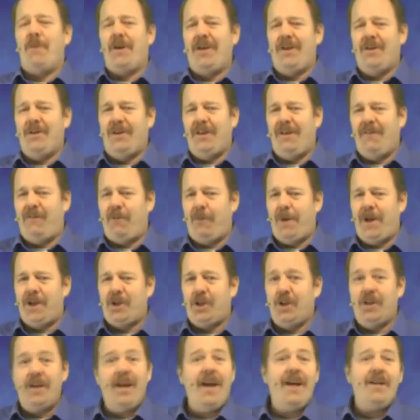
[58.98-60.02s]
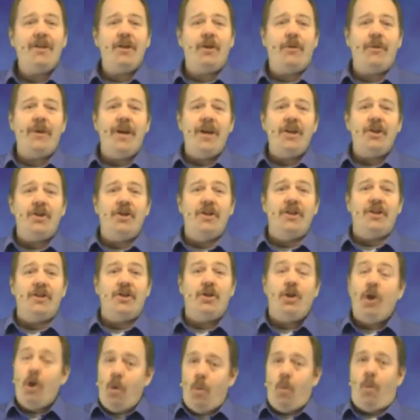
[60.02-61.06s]
to bring you the information the anti
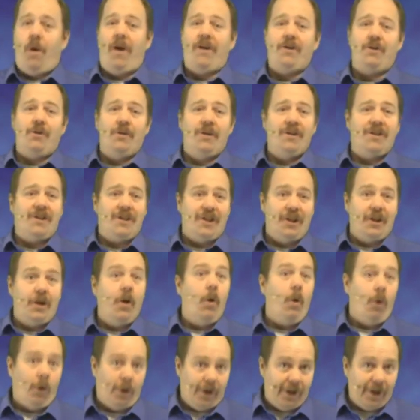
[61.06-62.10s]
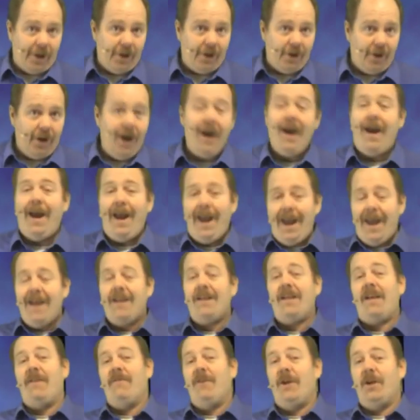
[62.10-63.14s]
creationists don't want you to see or hear,
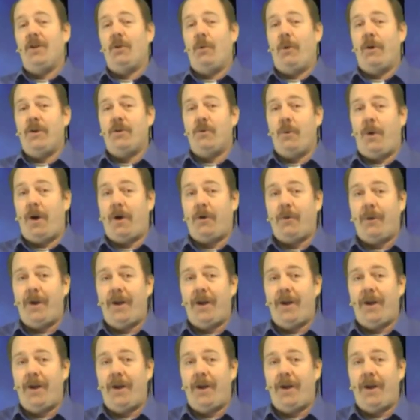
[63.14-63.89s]
and giving glory to our